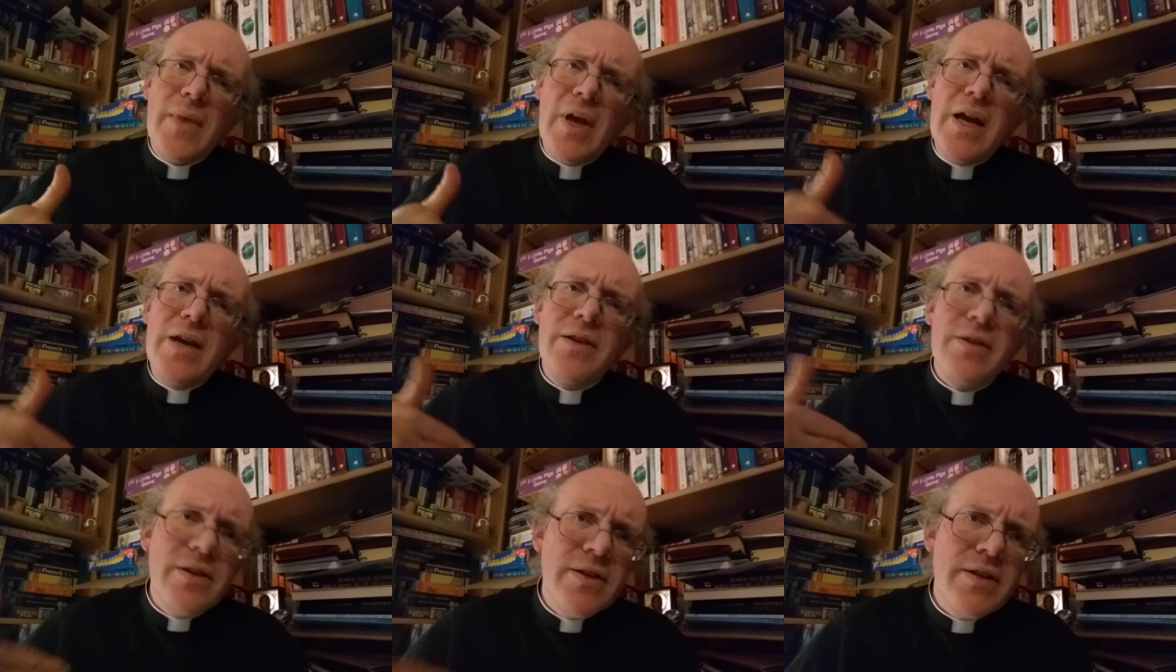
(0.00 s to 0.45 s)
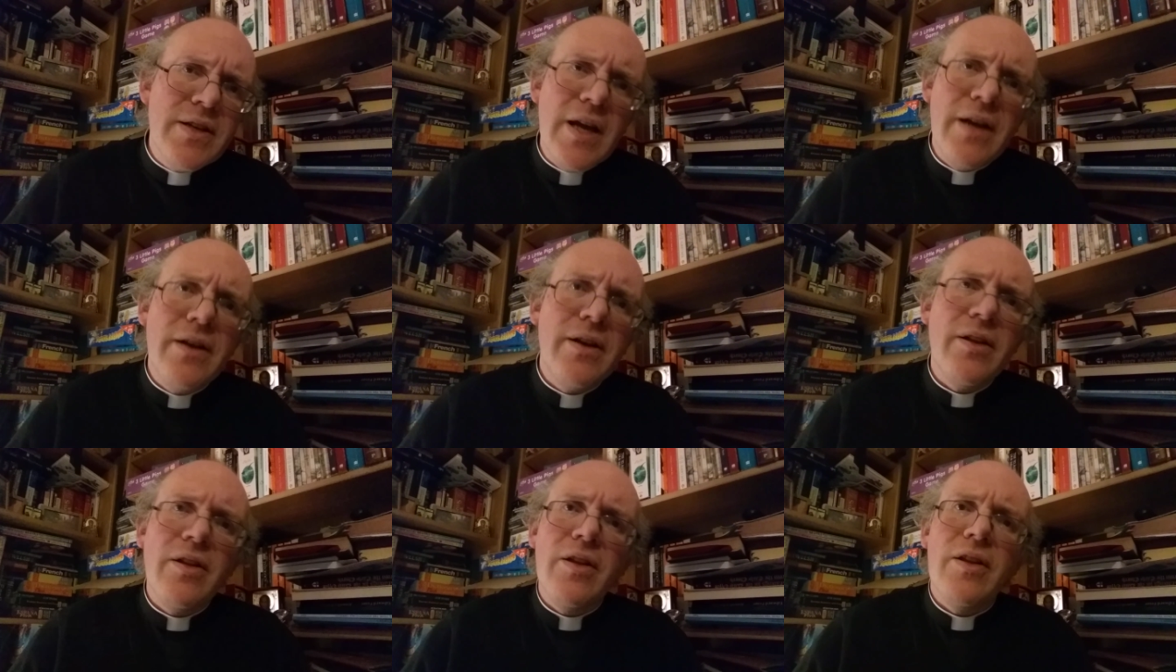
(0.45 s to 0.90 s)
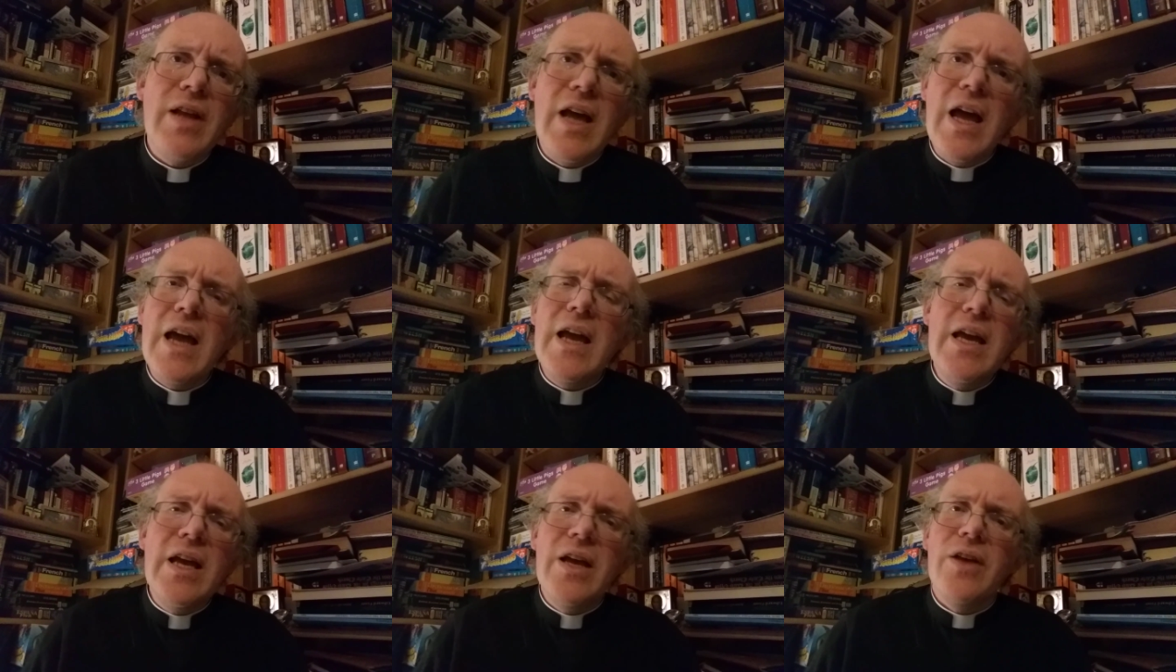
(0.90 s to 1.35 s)
He's intending that
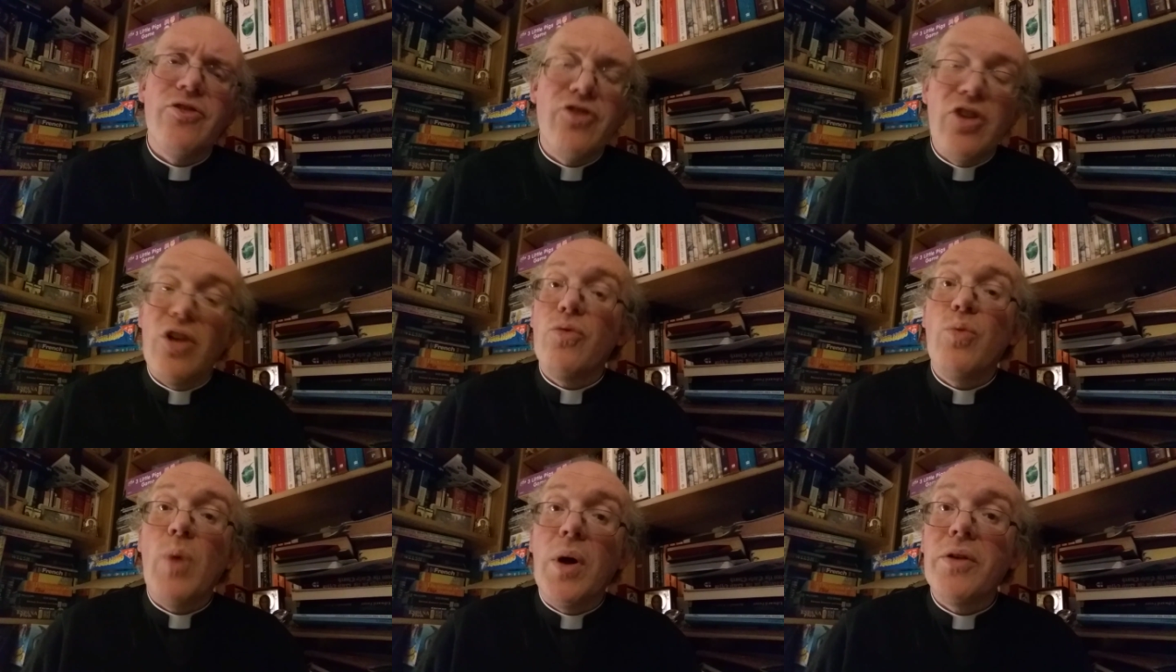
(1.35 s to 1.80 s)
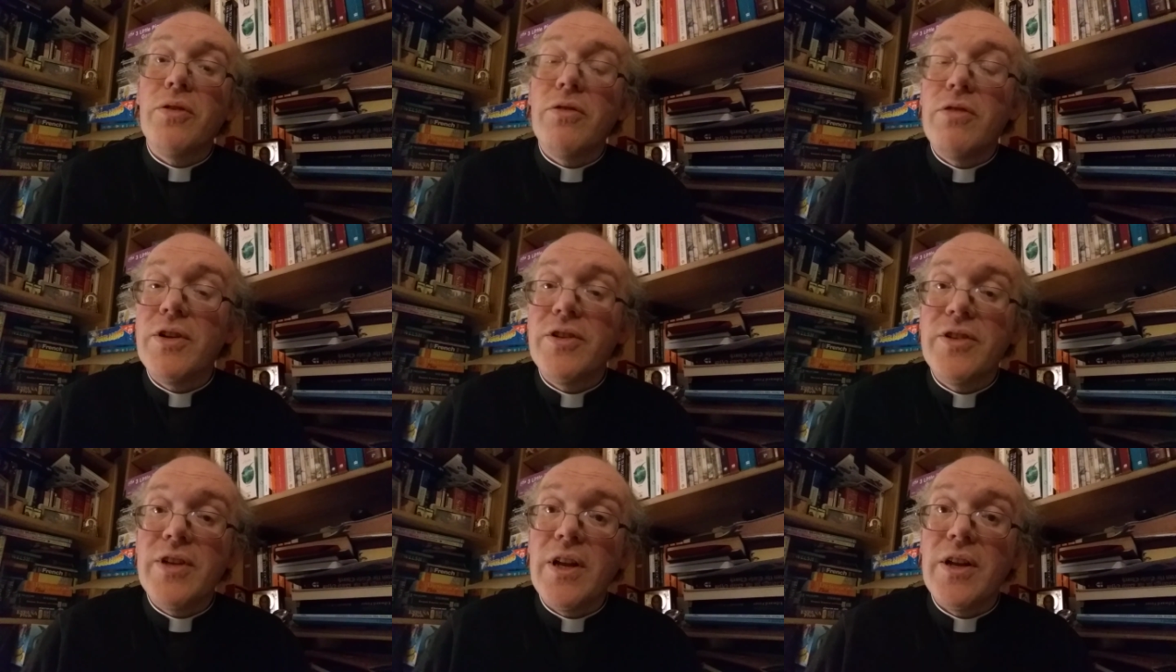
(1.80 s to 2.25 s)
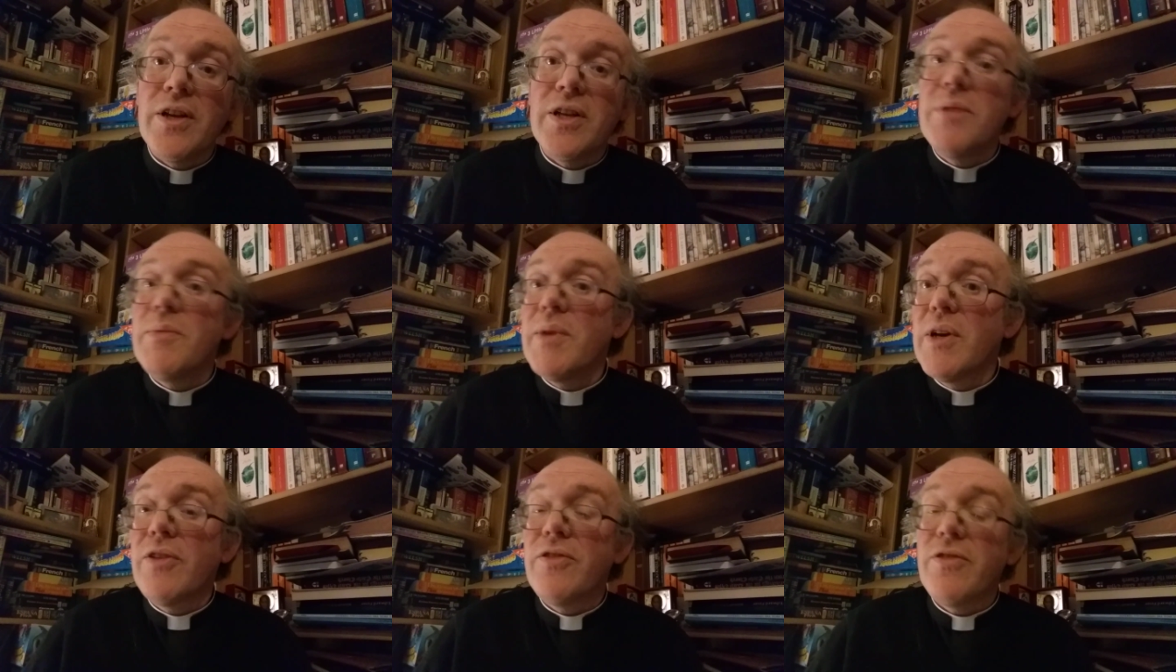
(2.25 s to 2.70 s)
there is just one
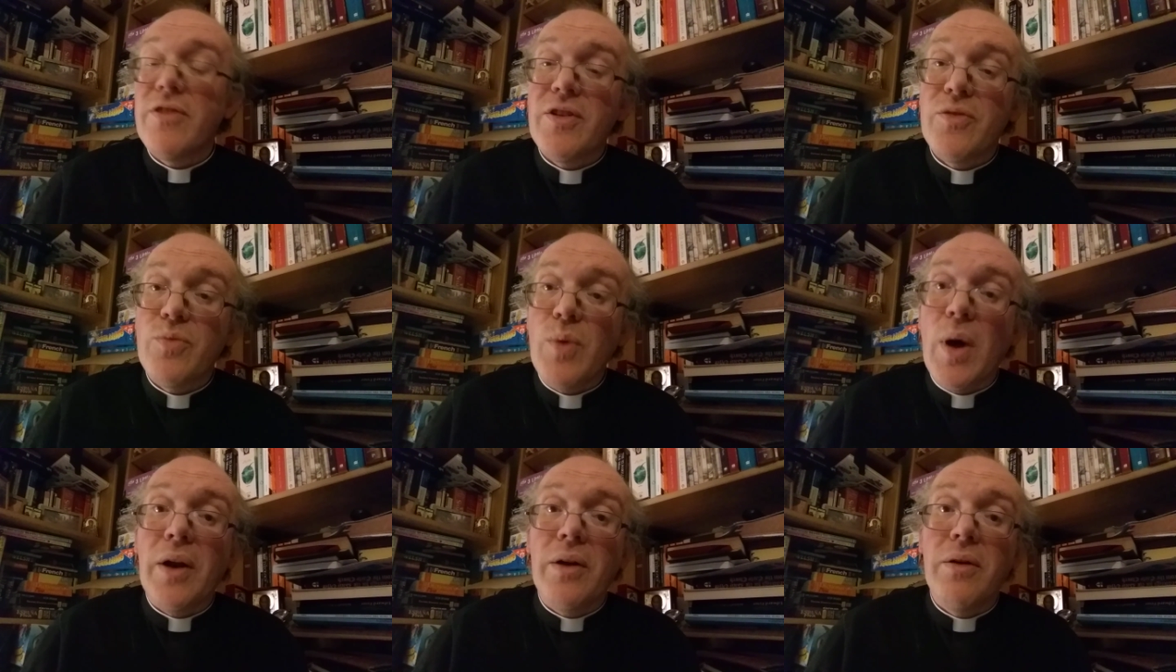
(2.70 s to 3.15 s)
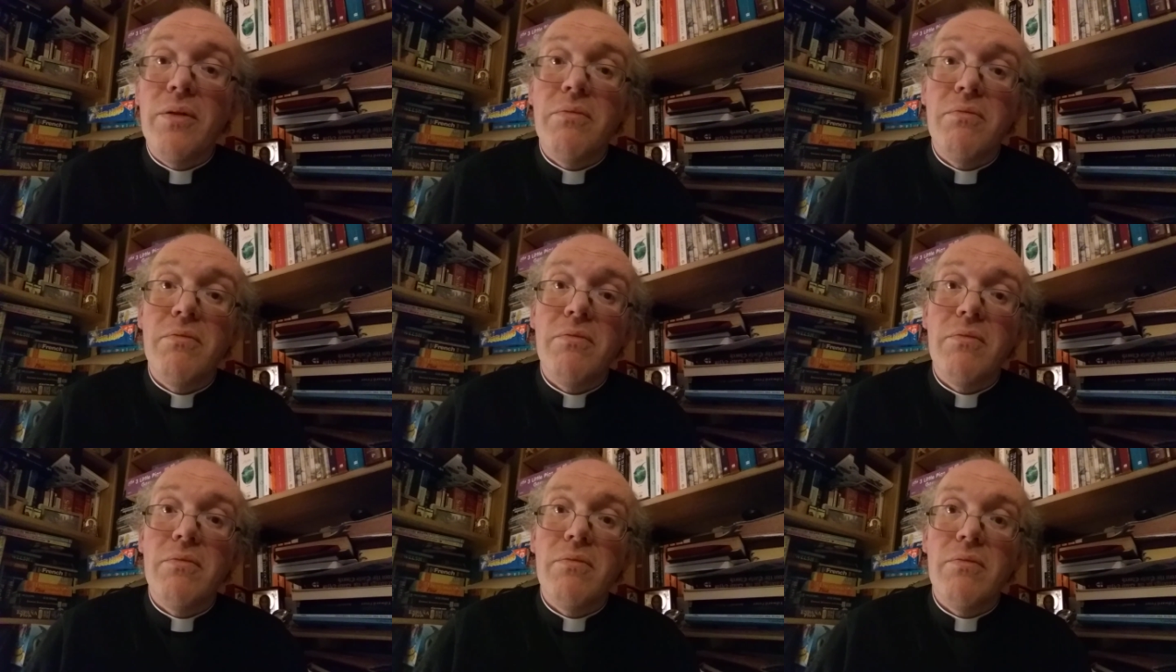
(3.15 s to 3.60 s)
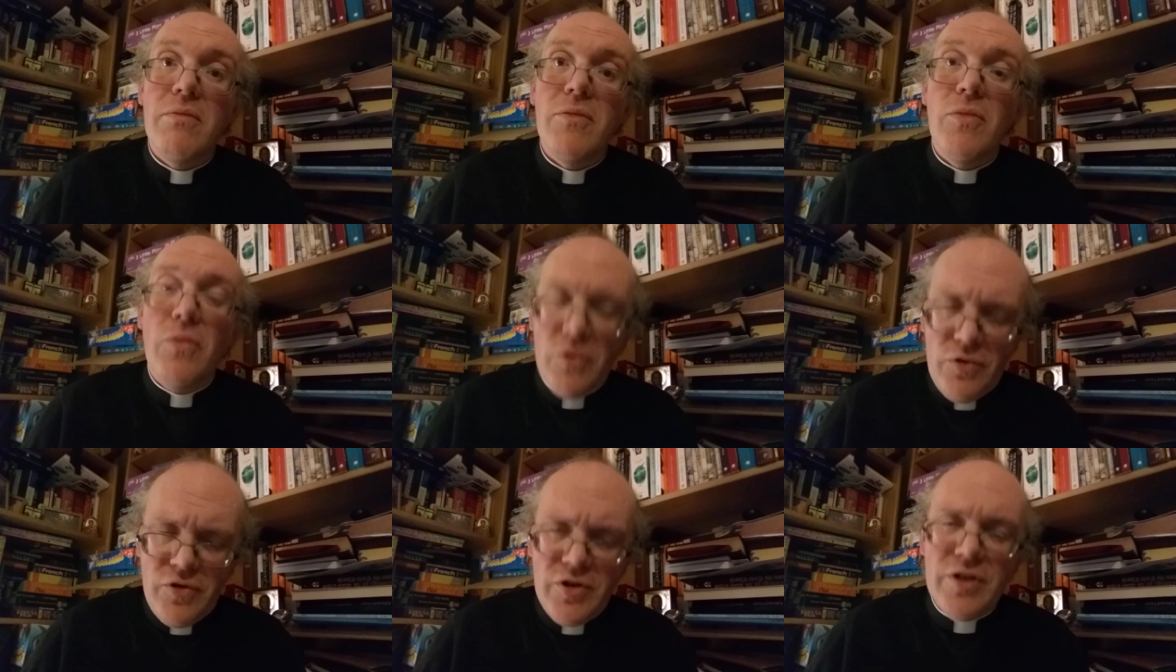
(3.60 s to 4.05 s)
Christianity because there is one
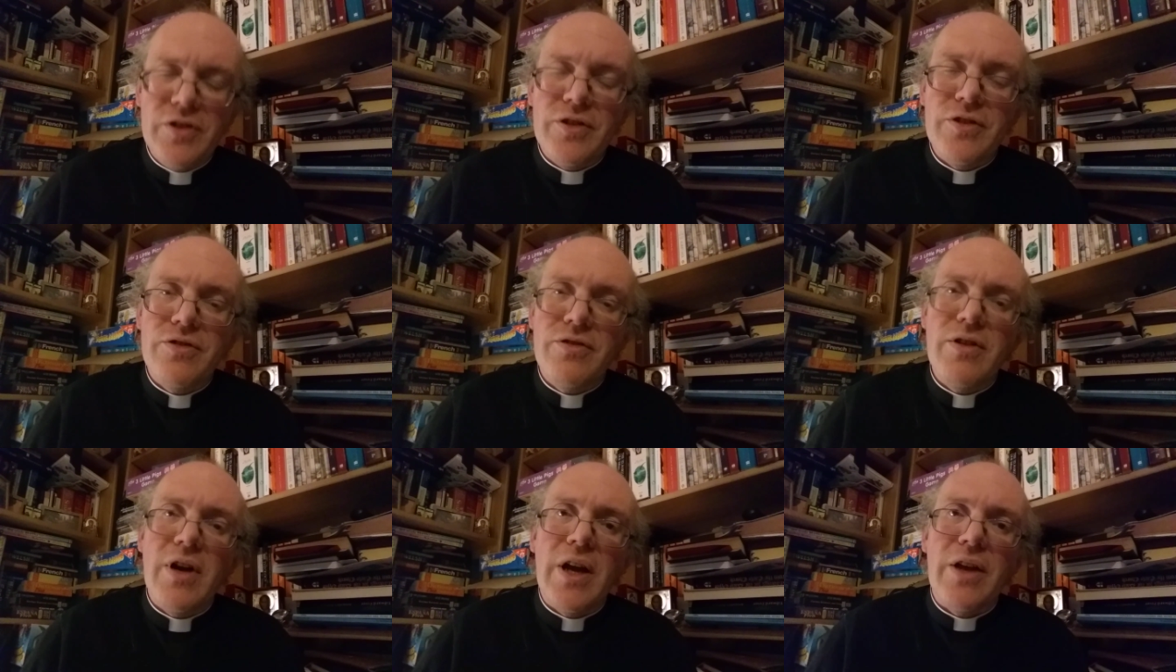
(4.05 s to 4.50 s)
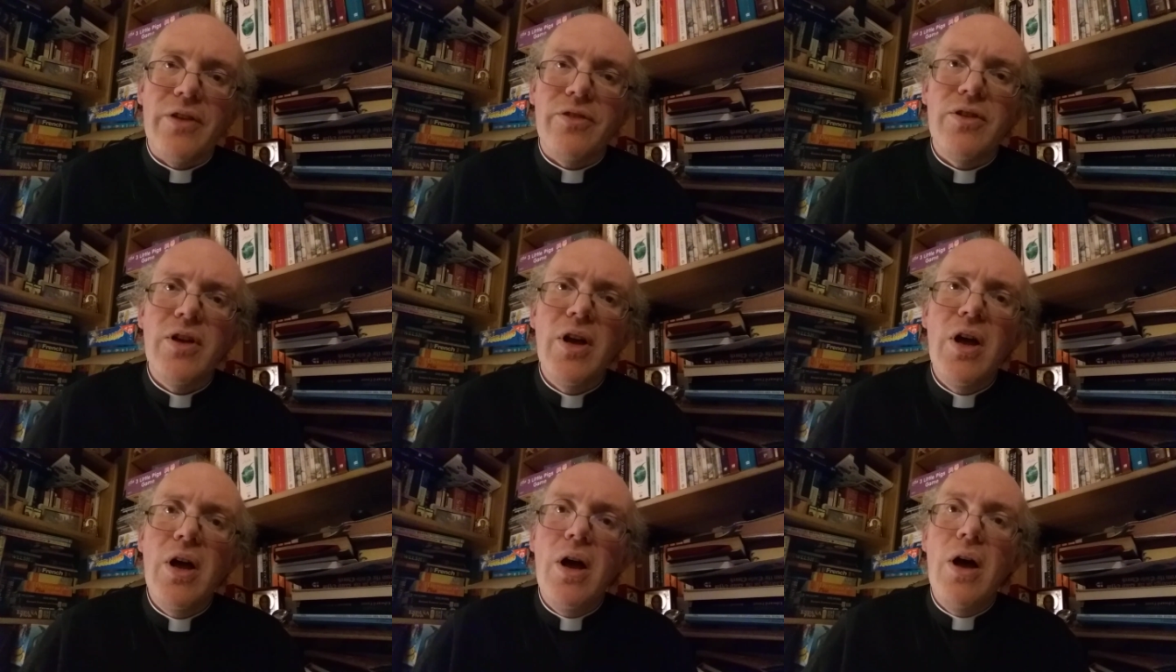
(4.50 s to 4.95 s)
Lord Jesus Christ,